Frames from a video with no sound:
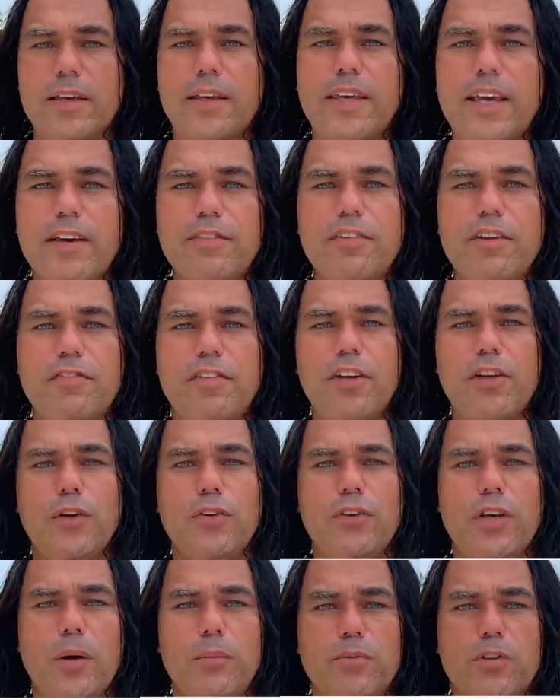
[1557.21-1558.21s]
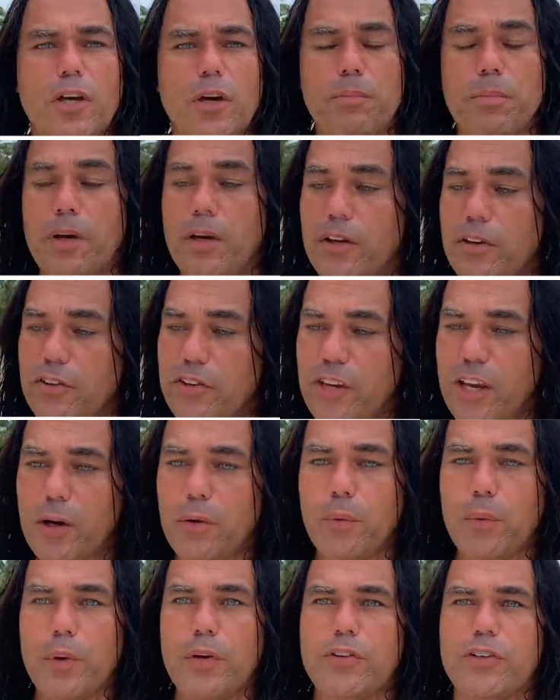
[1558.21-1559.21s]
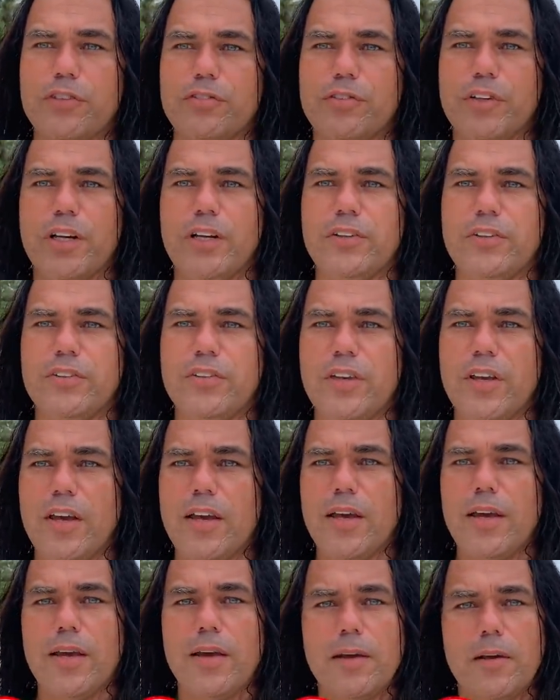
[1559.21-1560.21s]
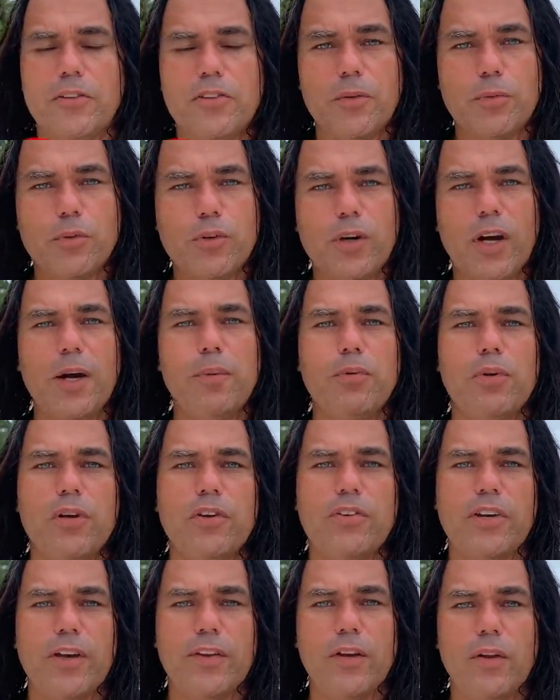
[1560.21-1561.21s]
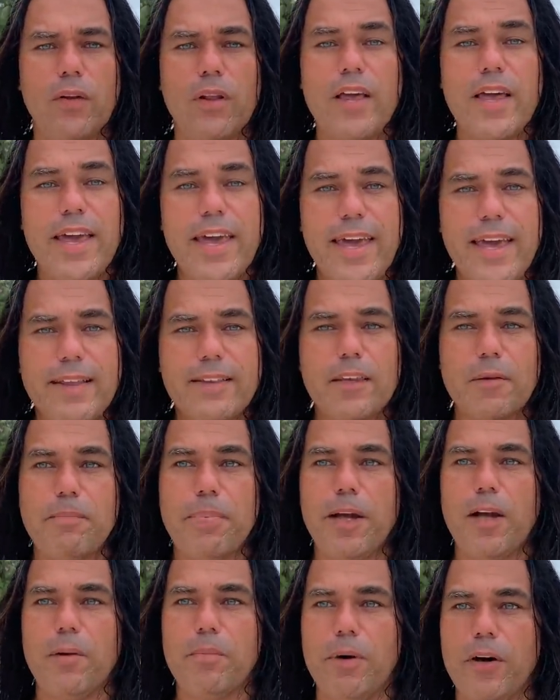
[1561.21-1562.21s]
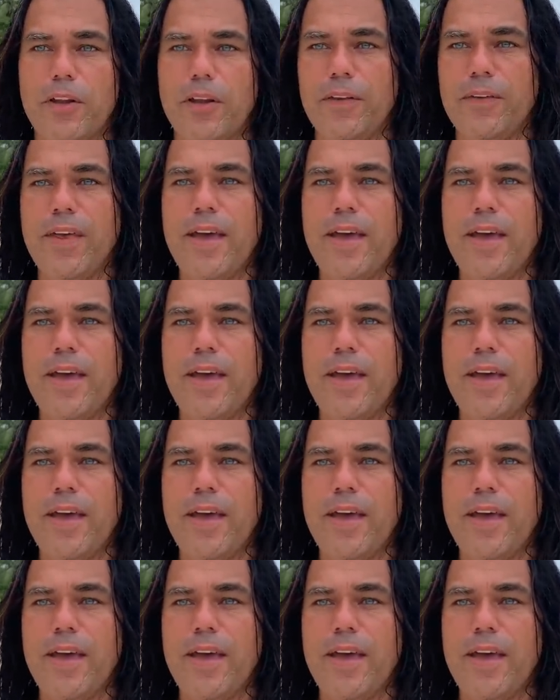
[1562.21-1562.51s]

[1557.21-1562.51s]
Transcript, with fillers: Give the video a thumbs up share it with your friends, subscribe to the channel, hit the bell button,